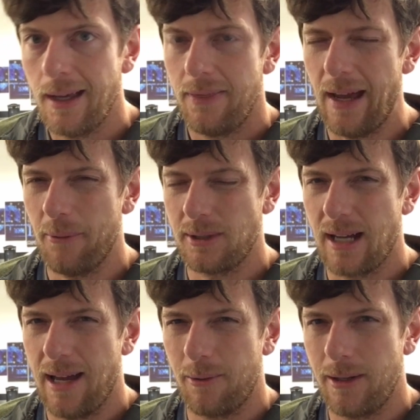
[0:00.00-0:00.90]
that was
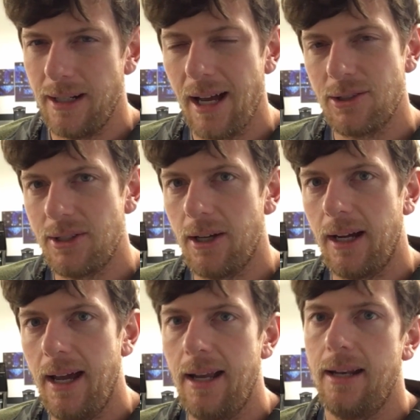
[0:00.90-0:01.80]
kind of where he got stuck
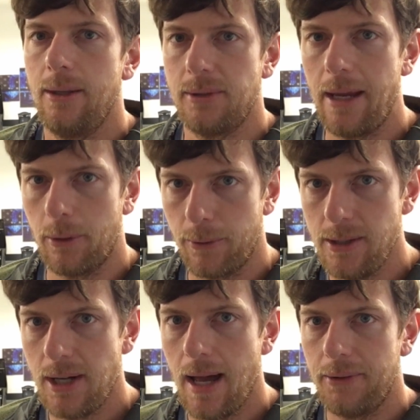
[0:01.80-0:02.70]
at, and he was able to
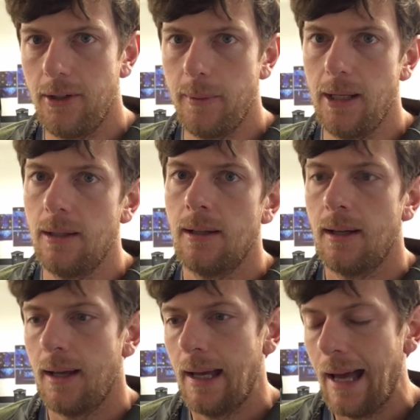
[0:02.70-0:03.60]
reach out to me.
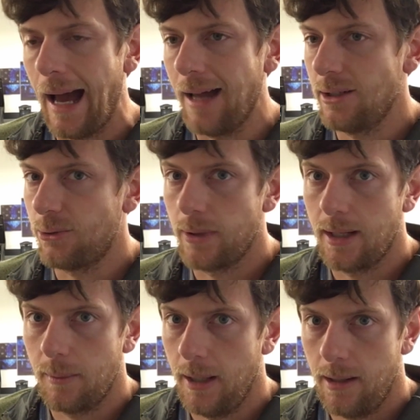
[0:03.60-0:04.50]
I just
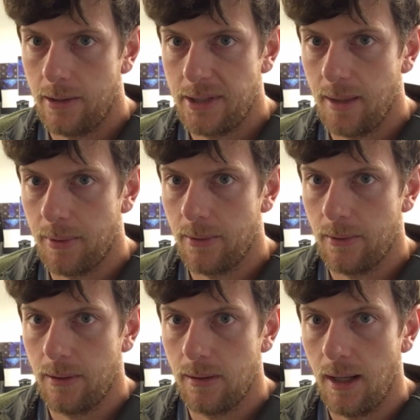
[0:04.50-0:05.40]
recommended a
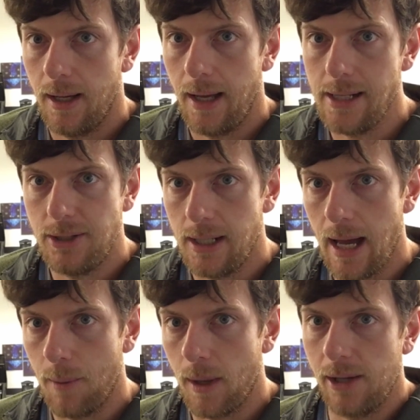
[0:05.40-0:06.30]
simple
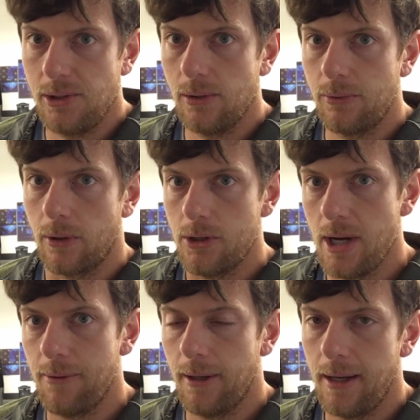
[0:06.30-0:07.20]
HEI module for a
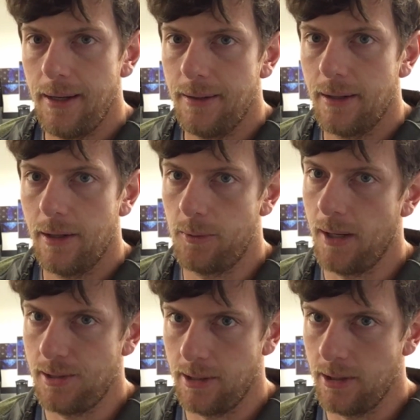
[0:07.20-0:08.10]
Chevrolet,
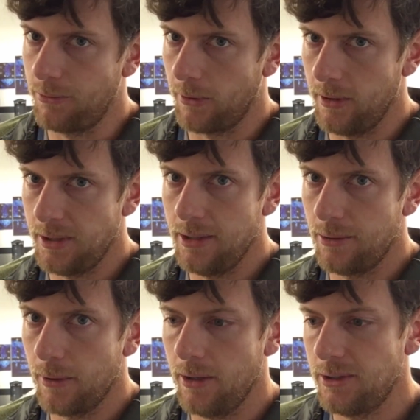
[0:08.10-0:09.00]
especially just for his
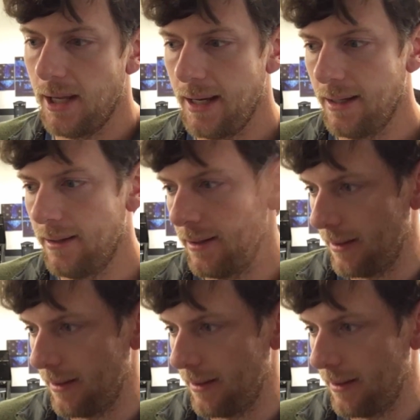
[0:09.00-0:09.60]
engine run stand.